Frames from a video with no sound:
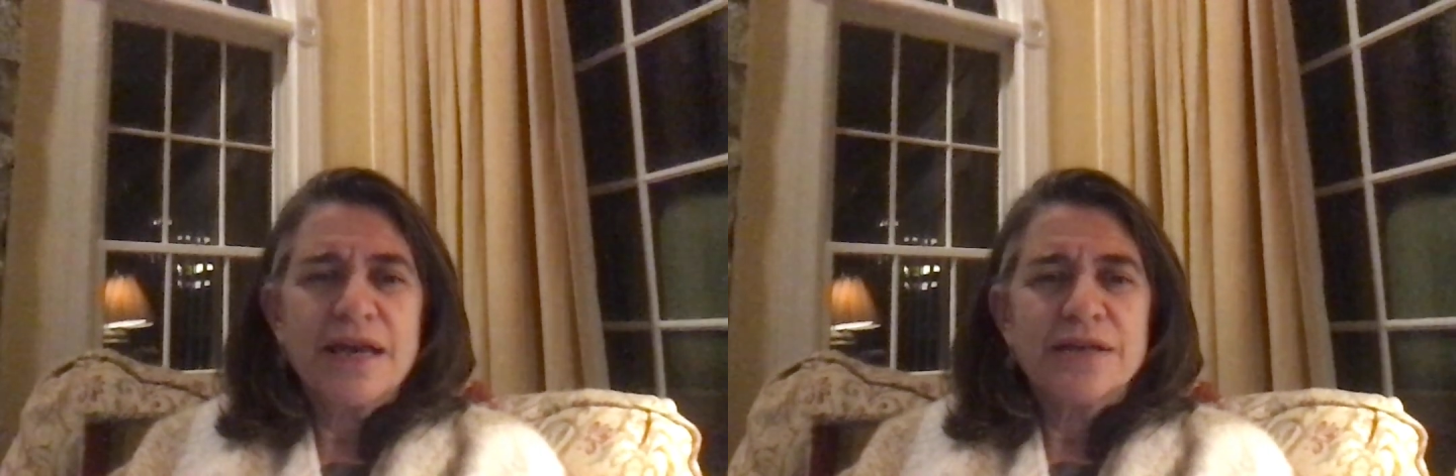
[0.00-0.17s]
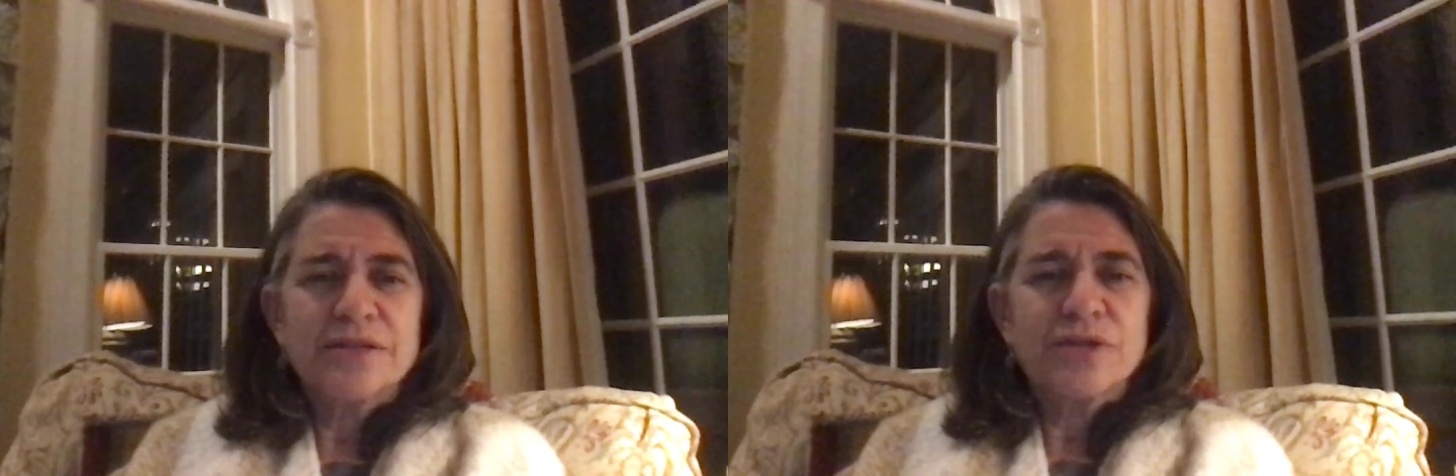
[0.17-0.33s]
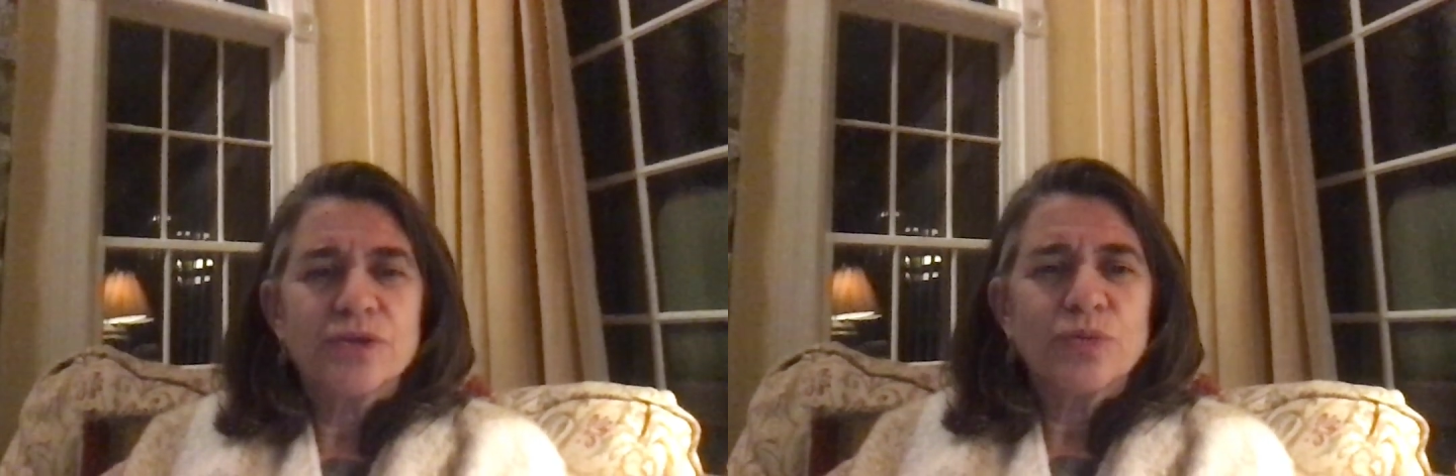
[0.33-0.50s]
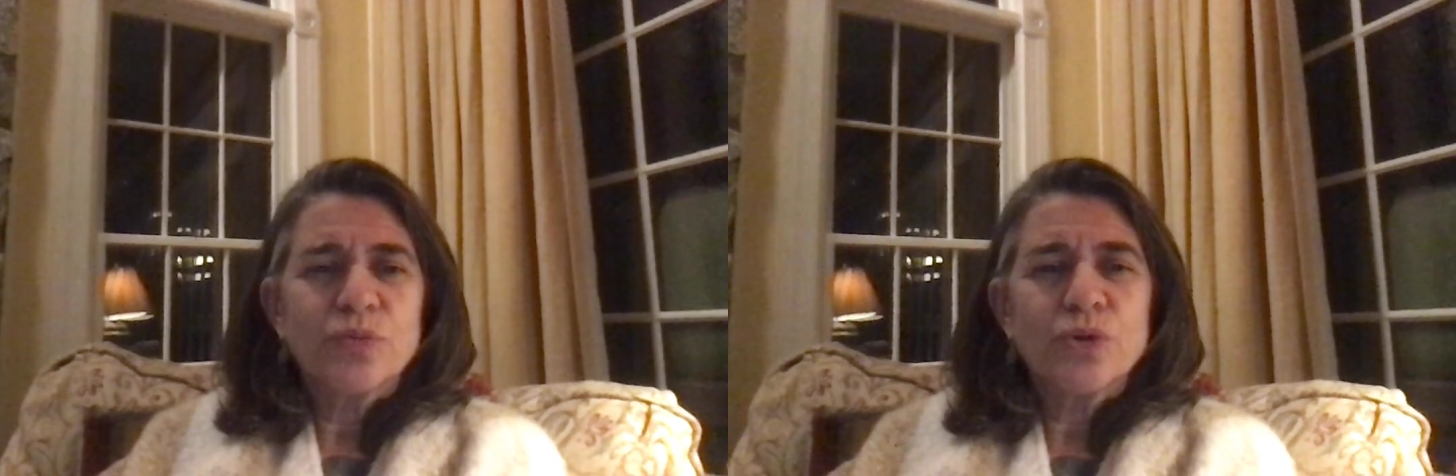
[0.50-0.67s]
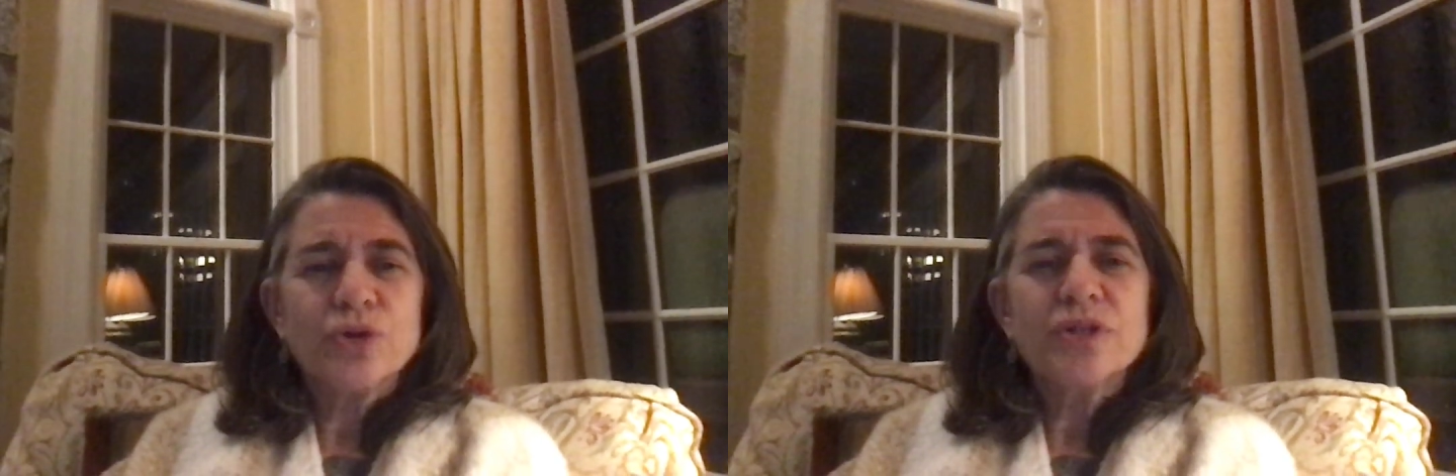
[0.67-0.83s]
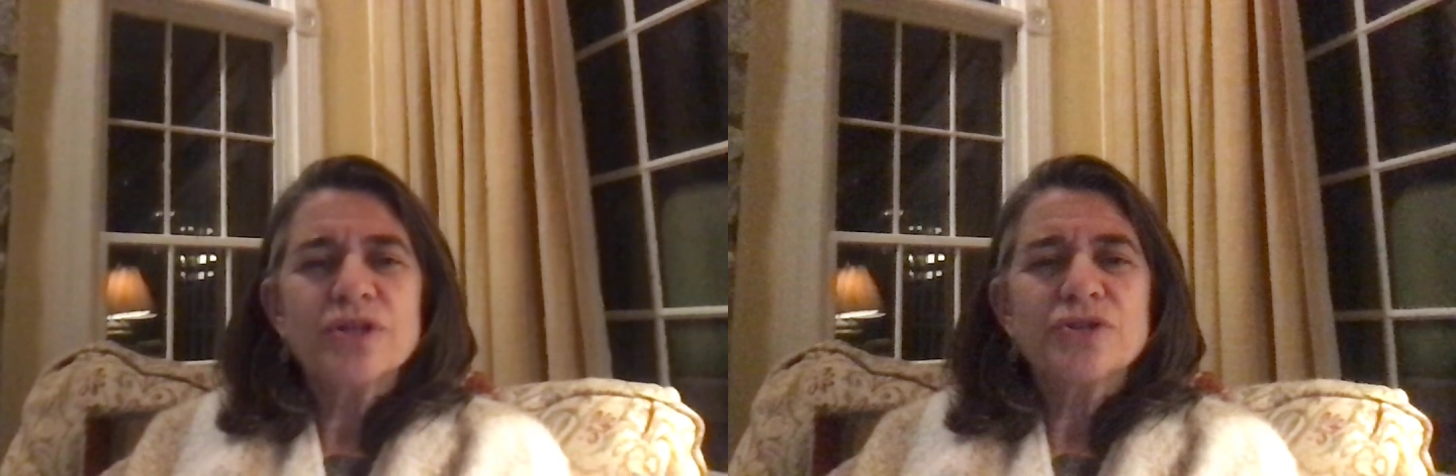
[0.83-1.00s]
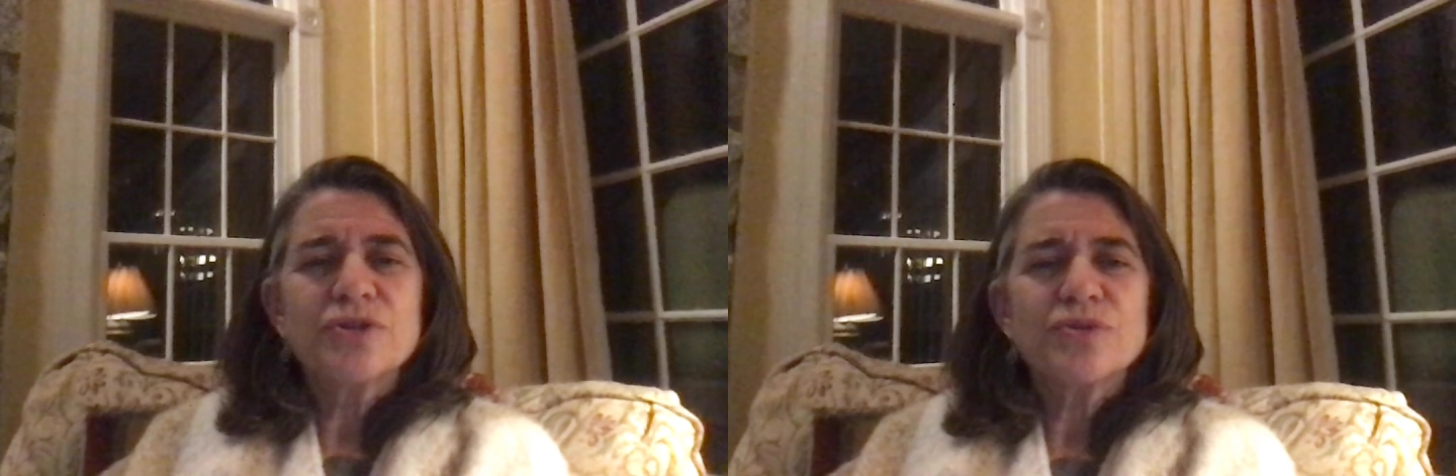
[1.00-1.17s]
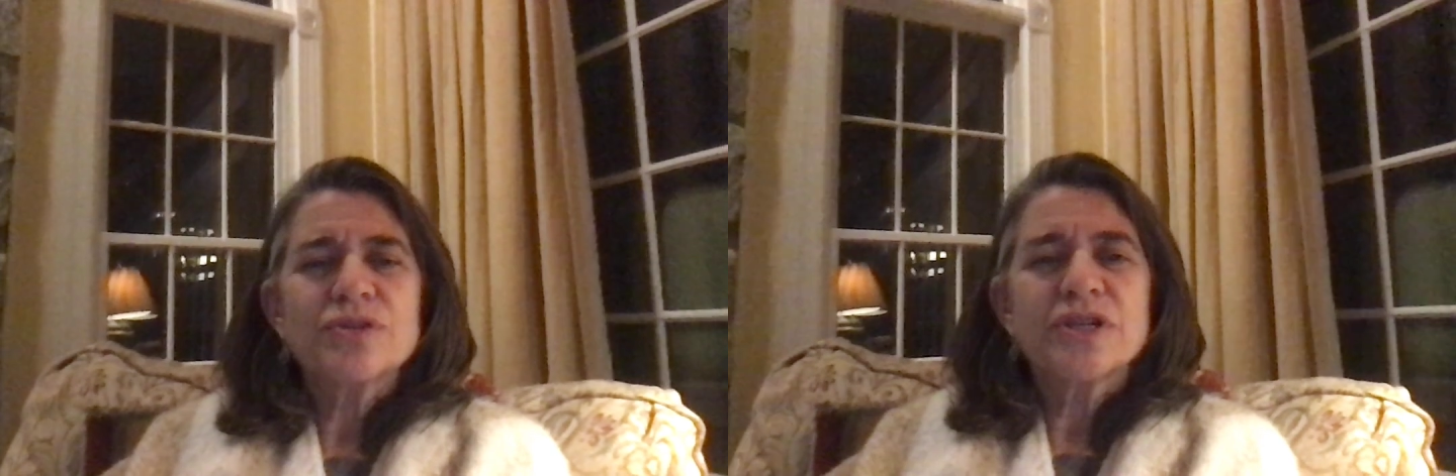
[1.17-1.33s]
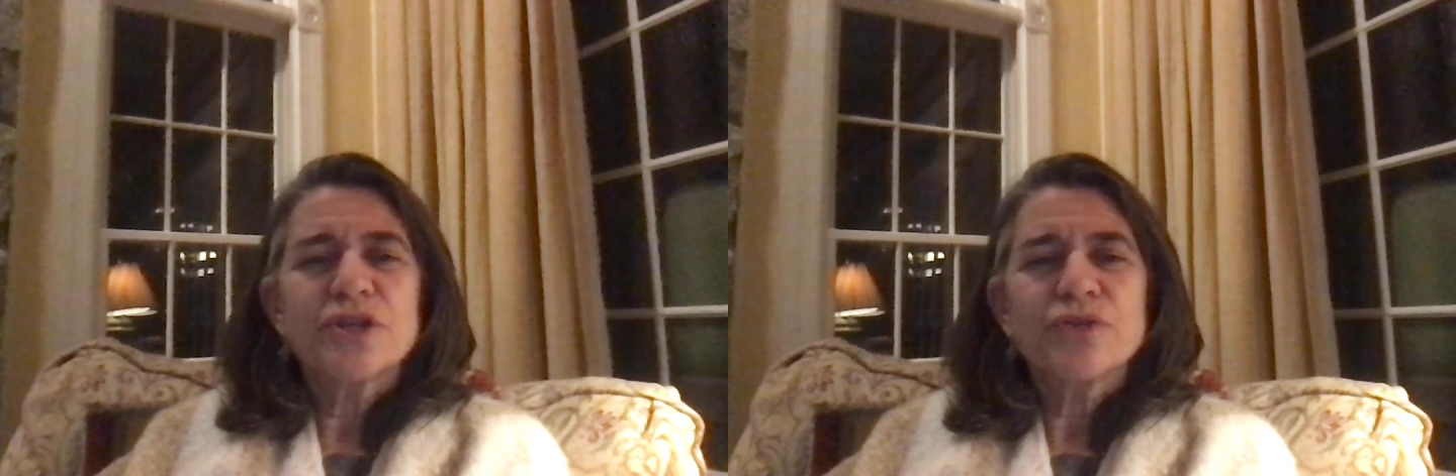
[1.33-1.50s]
So the word that's
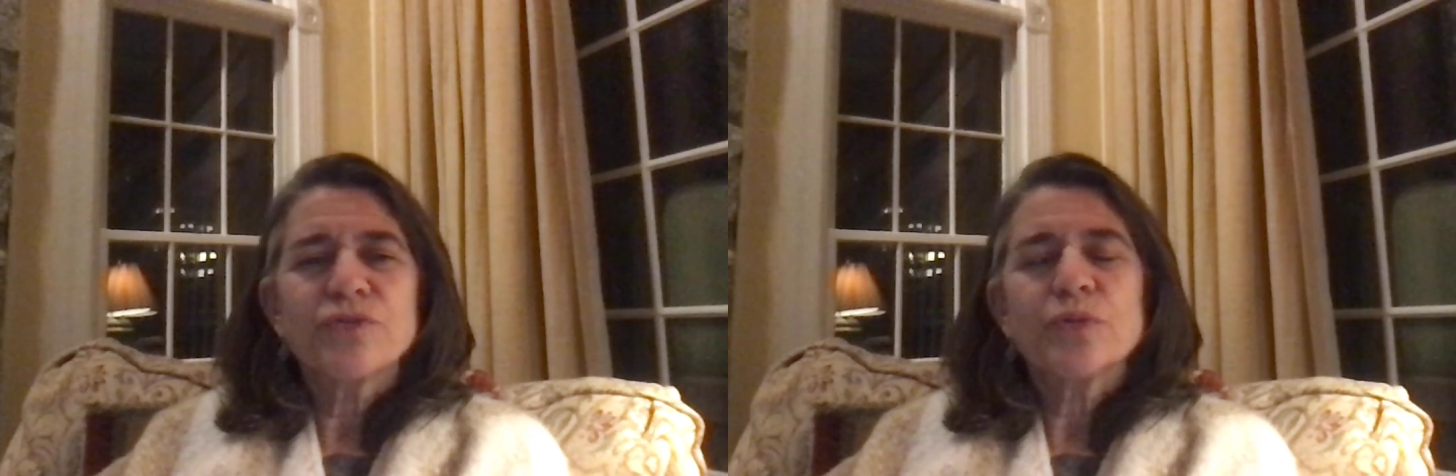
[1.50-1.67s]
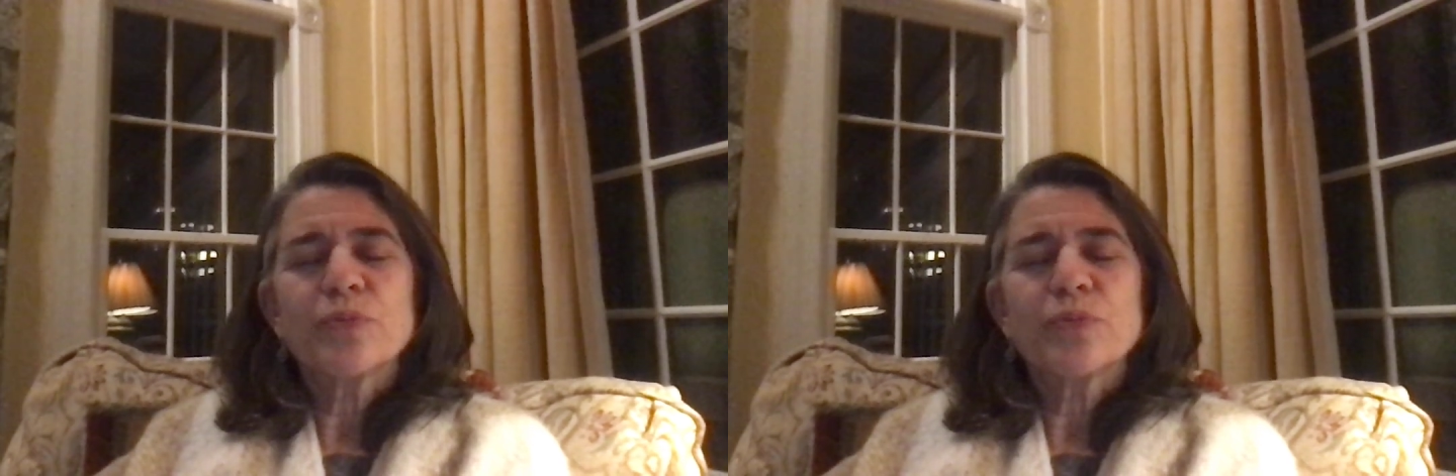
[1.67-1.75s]
used here for